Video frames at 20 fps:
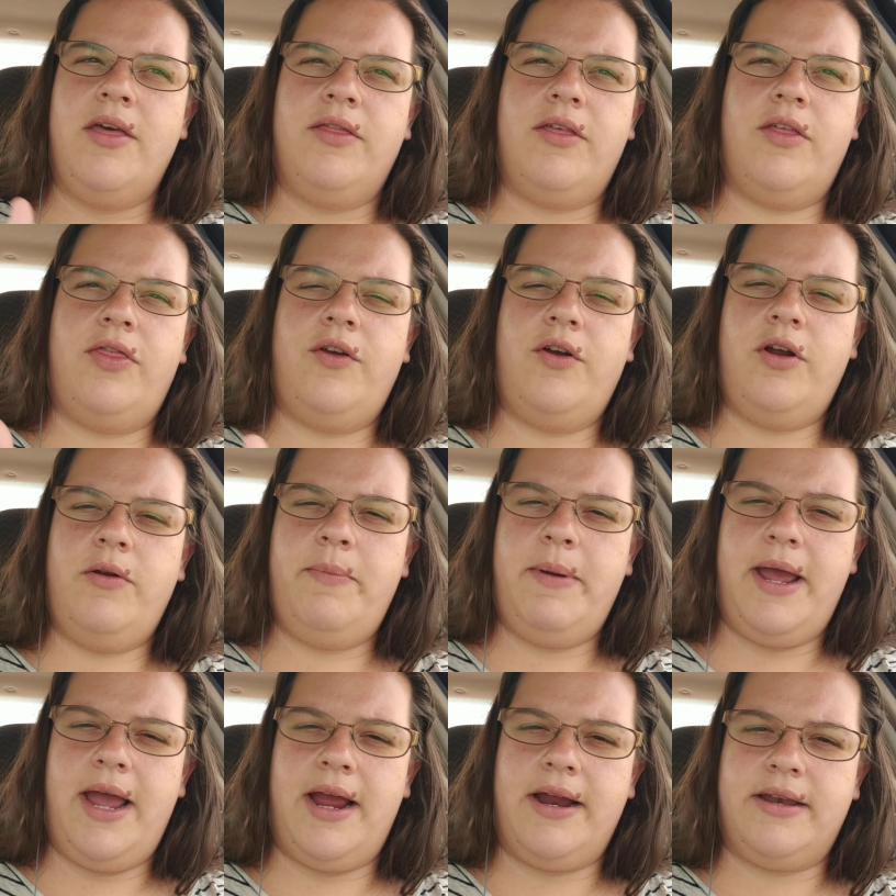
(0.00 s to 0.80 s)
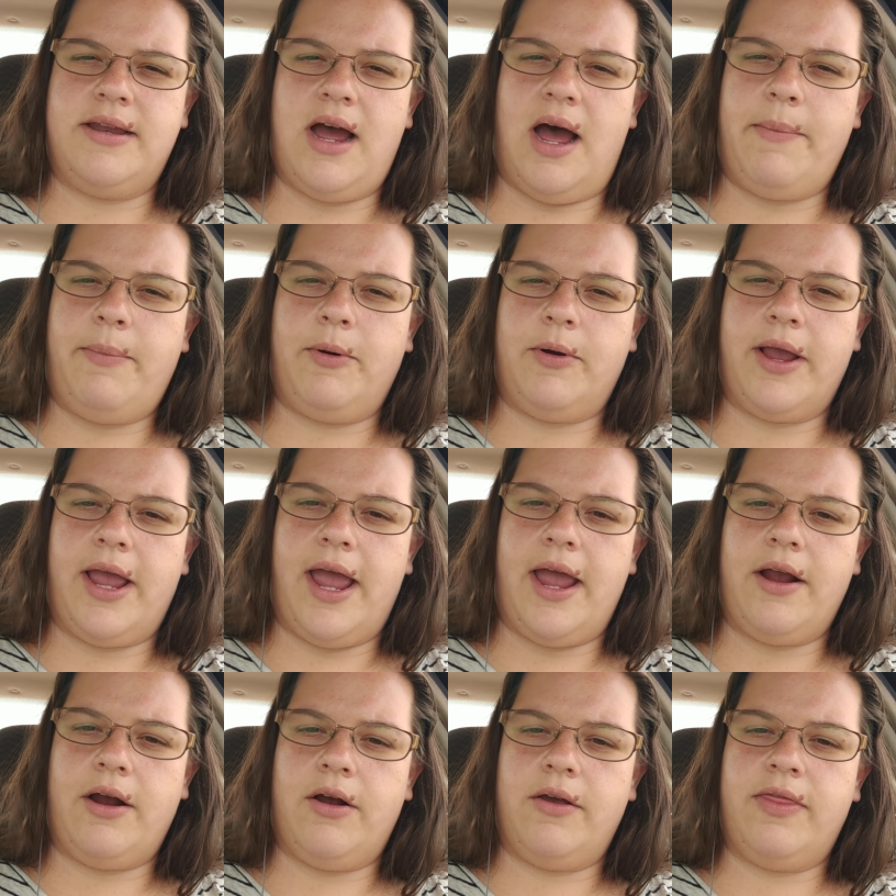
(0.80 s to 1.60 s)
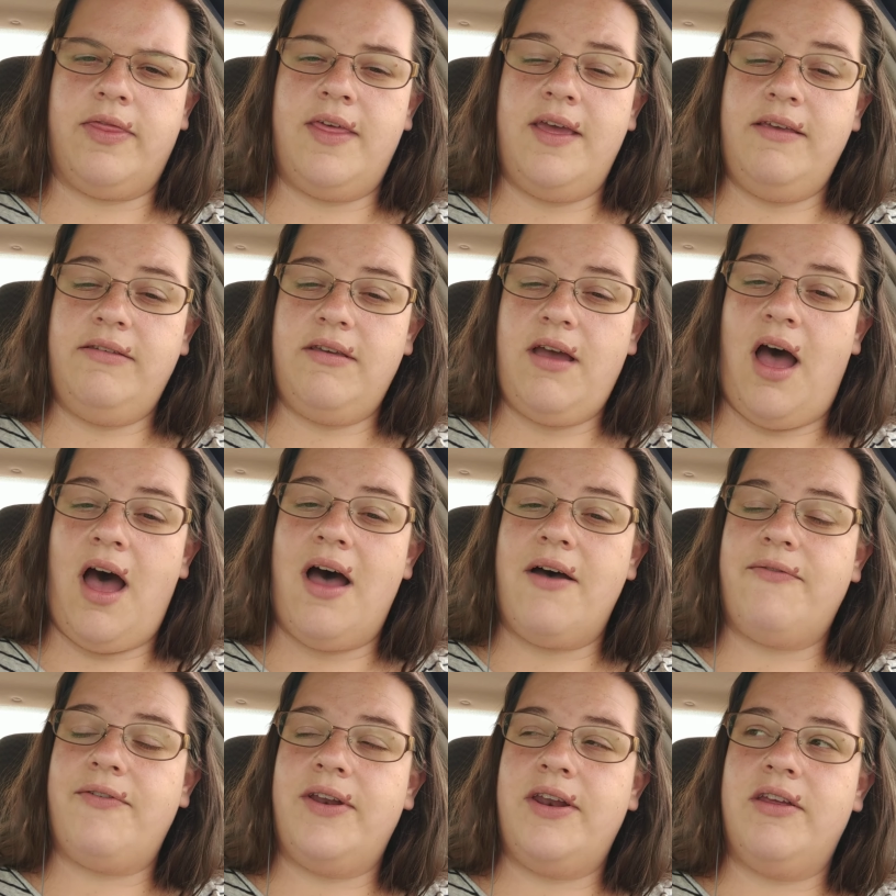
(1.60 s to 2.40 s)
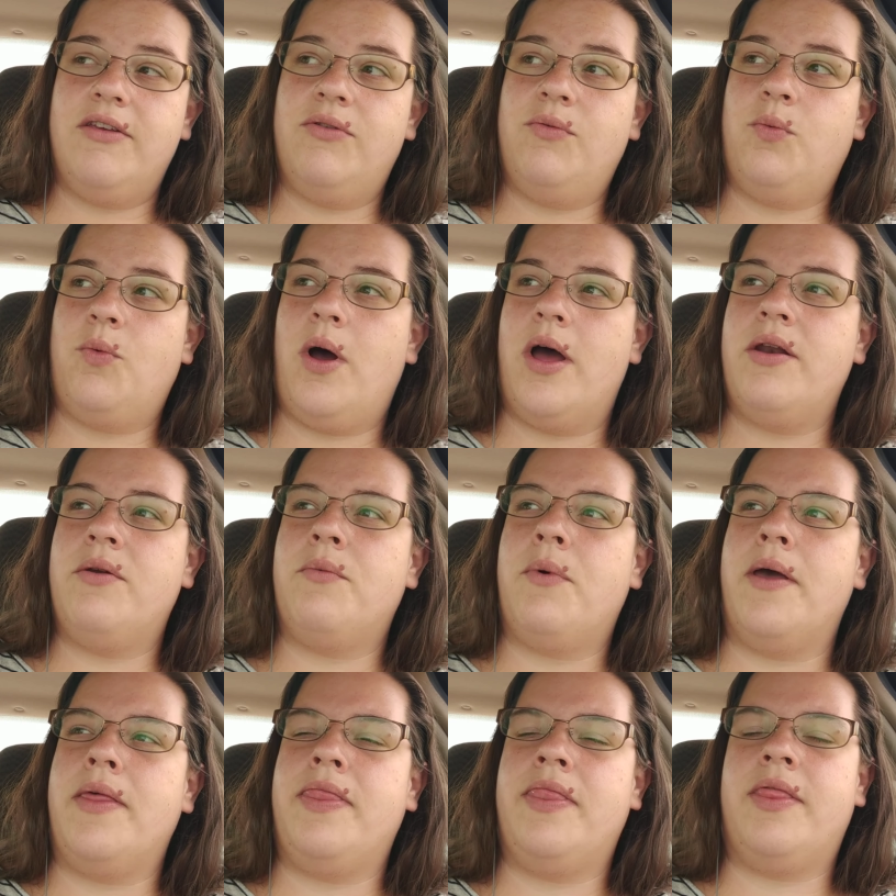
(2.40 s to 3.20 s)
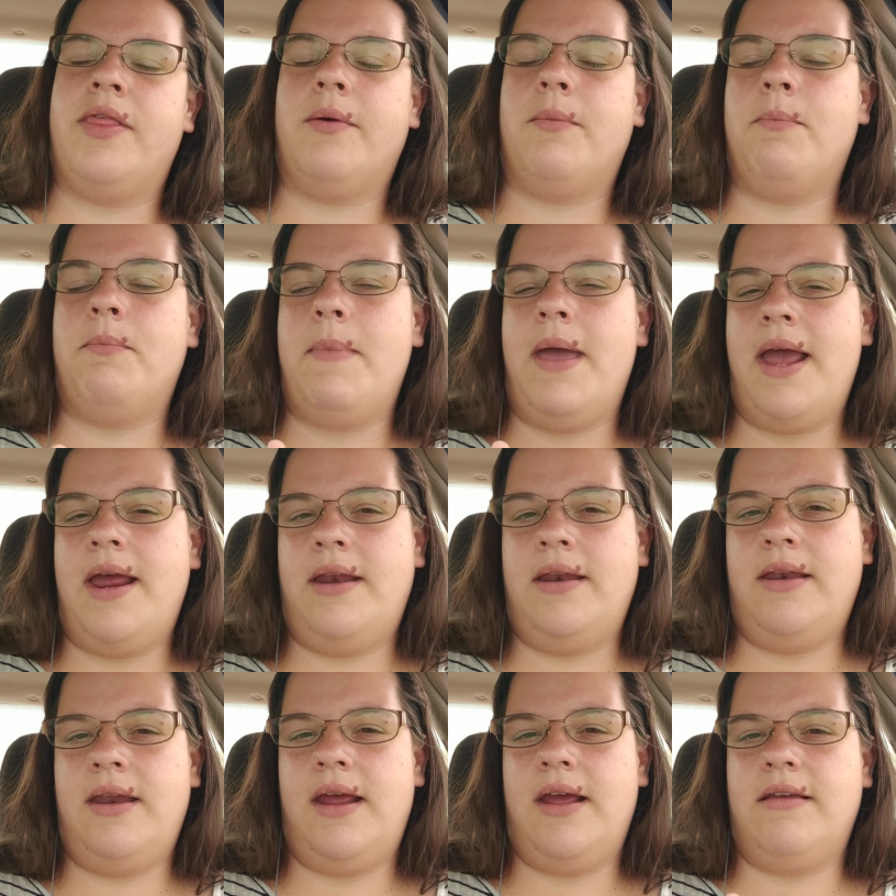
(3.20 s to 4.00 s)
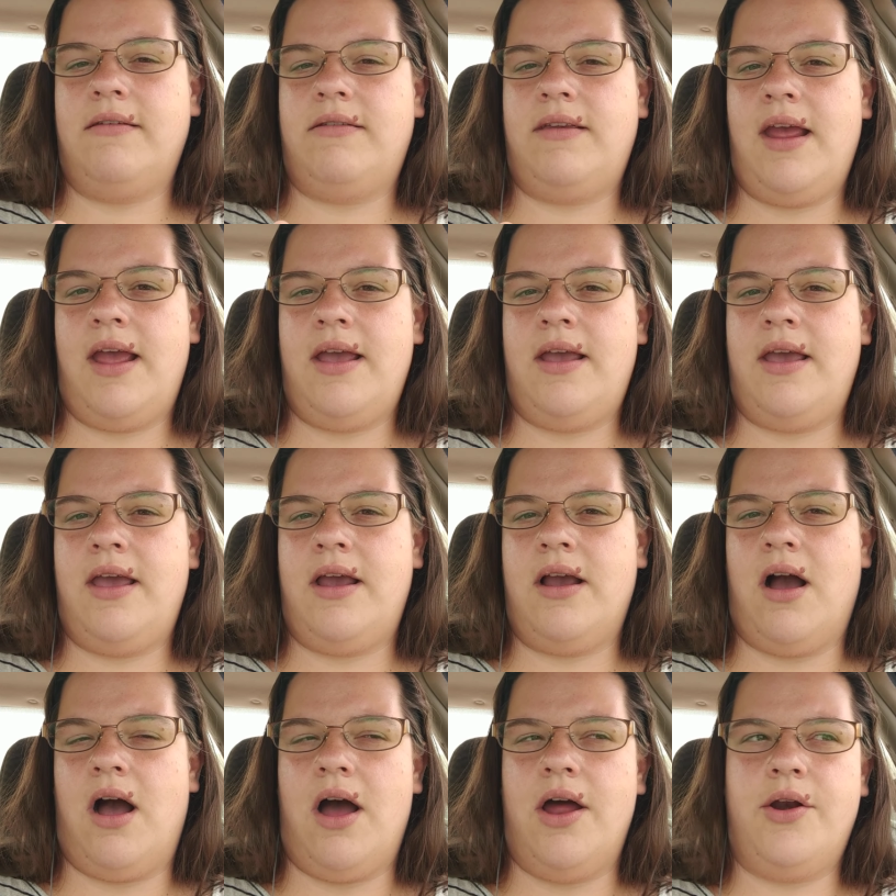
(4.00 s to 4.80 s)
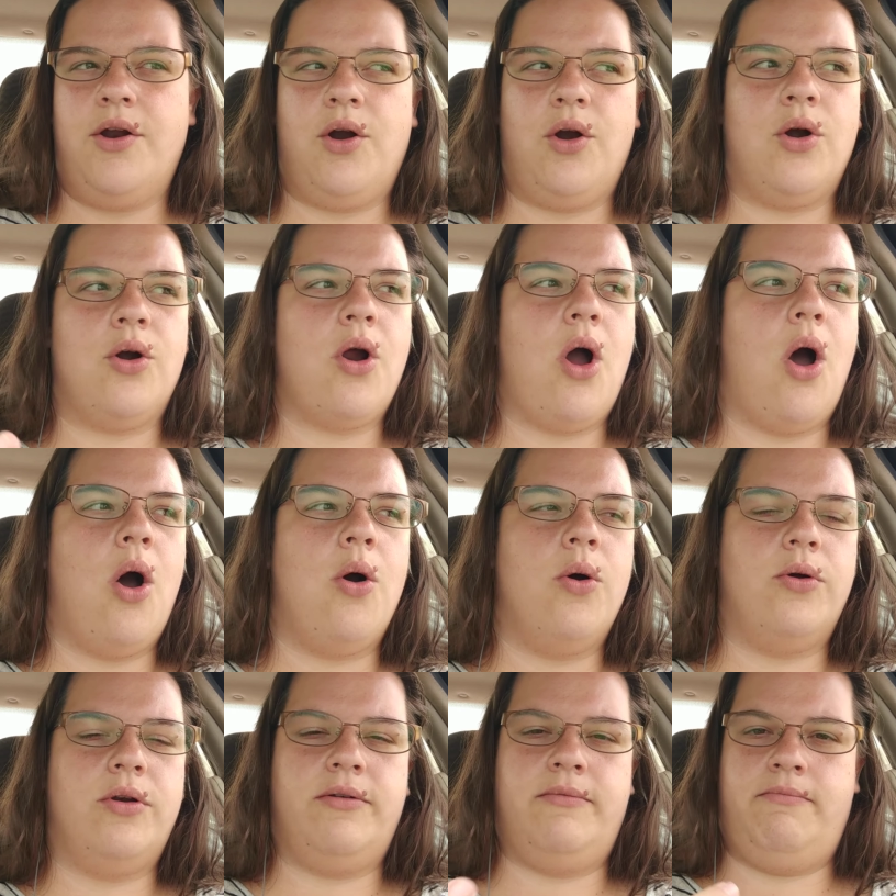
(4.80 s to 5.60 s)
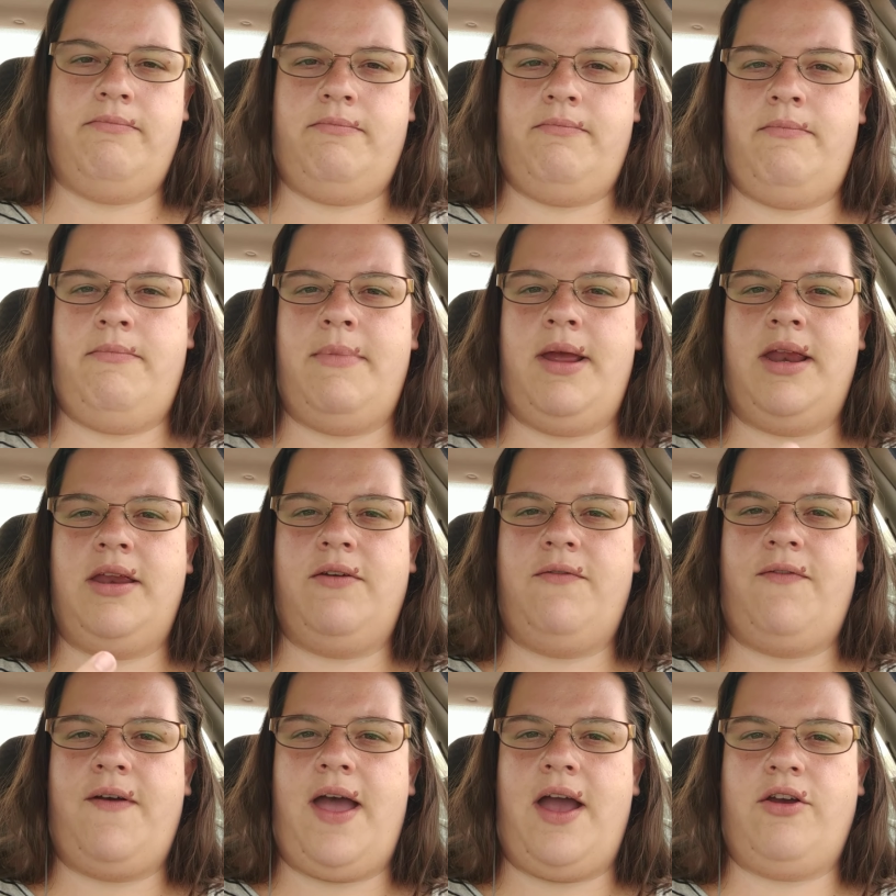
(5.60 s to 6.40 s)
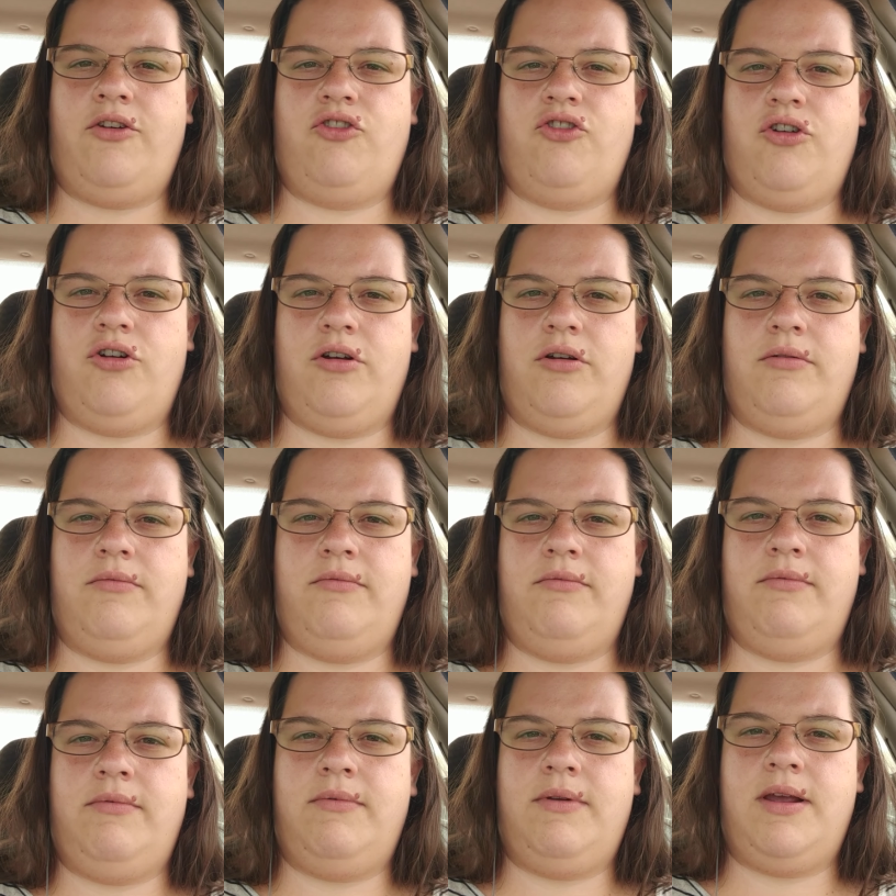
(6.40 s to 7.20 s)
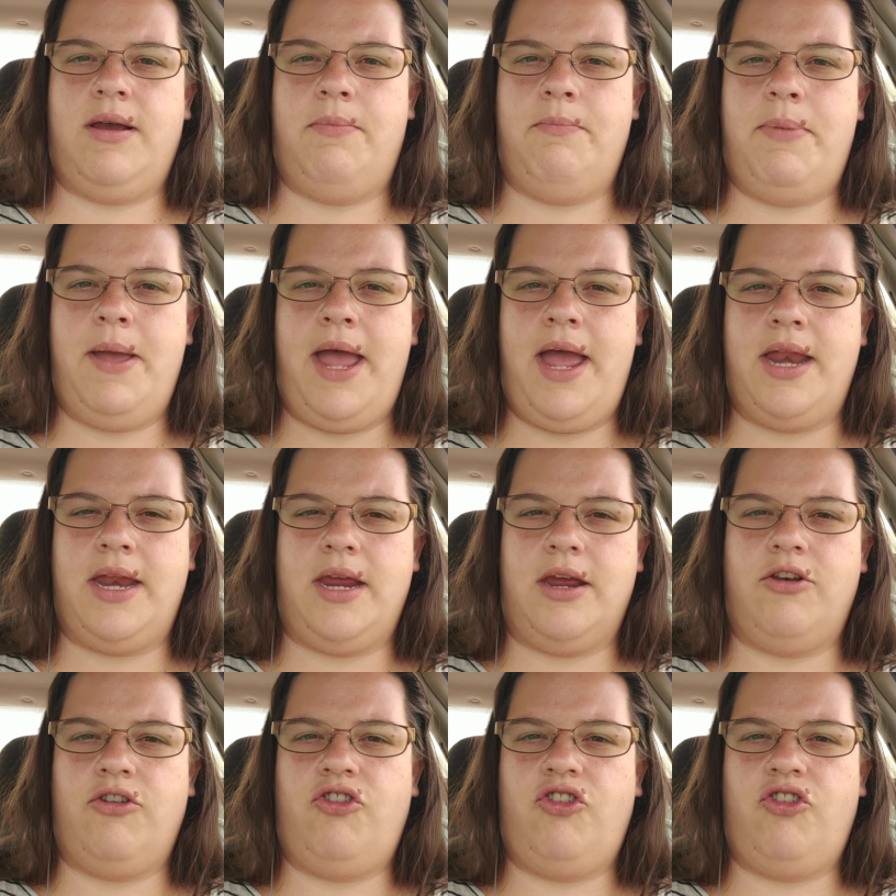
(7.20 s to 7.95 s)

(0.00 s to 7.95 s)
The third being doppelganger. This often is one when the maiden is taking on her own manufactured companion.